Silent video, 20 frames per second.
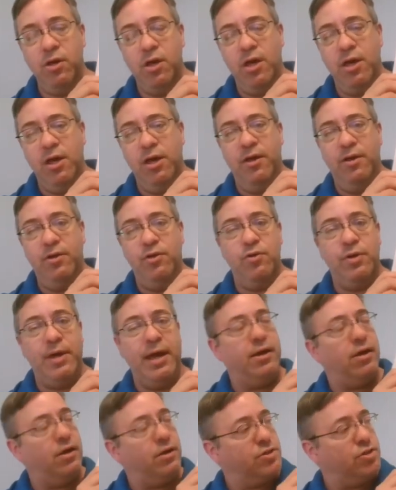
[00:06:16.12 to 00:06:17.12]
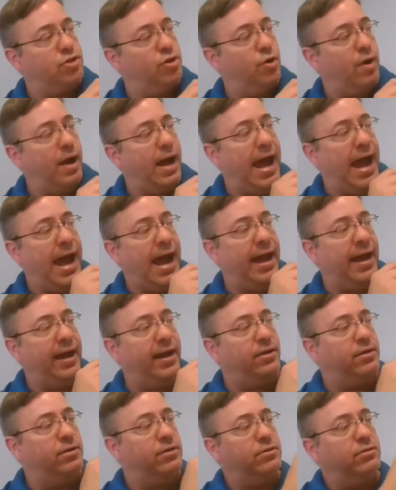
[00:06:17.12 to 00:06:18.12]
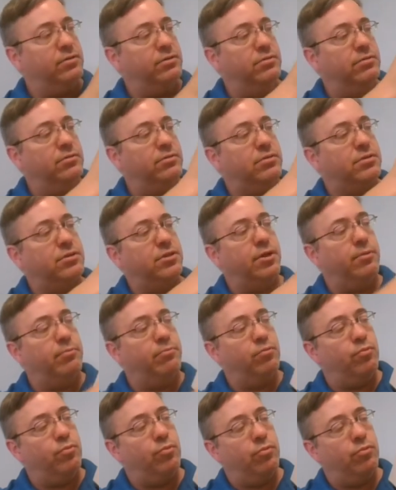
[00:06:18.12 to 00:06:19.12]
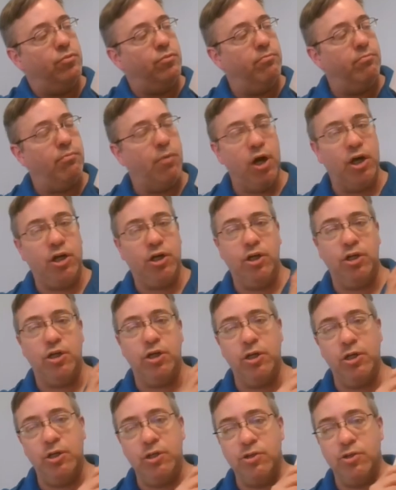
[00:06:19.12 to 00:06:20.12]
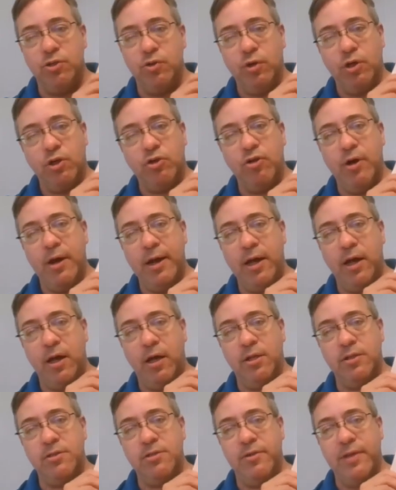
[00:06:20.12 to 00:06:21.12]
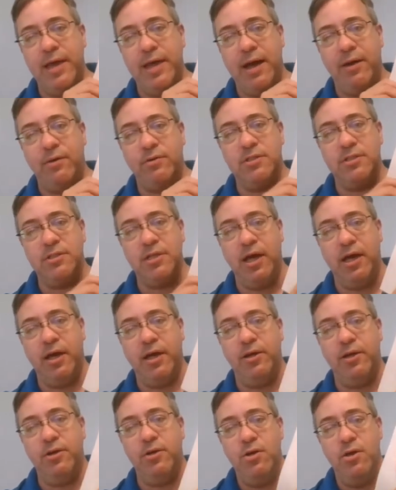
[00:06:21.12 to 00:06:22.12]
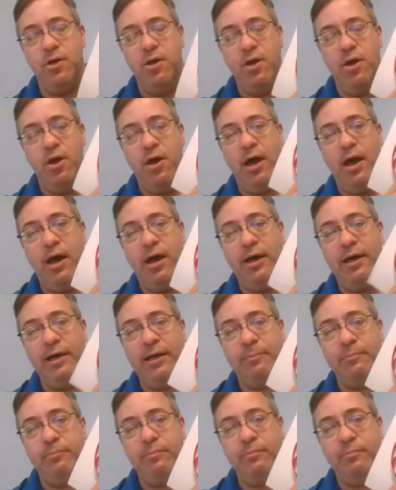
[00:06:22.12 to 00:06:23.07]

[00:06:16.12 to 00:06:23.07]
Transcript: You can also add some markers or crayons on the outside and